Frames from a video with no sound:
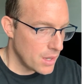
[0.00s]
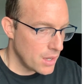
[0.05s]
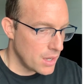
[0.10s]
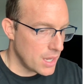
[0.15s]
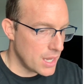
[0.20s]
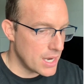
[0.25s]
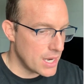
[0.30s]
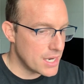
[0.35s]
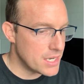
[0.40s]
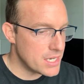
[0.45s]

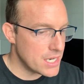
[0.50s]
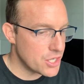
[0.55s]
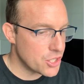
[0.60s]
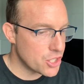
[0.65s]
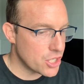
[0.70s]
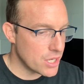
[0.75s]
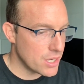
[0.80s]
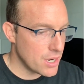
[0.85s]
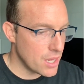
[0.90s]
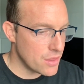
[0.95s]
In
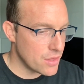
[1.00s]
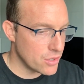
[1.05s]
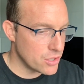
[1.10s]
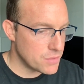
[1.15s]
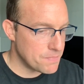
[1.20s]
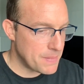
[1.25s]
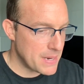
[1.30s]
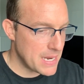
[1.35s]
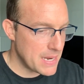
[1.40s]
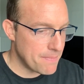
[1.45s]
addition,
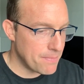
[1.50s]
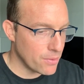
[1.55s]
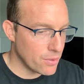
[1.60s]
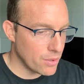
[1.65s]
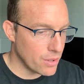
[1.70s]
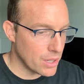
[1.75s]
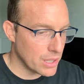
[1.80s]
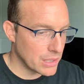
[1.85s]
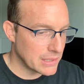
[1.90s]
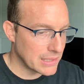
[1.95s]
those
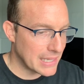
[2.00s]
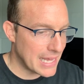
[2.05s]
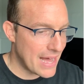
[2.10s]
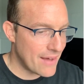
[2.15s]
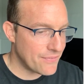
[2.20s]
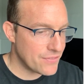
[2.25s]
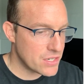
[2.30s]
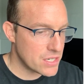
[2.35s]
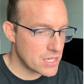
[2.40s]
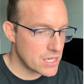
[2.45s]
people
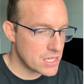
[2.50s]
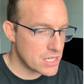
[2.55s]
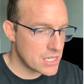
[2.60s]
left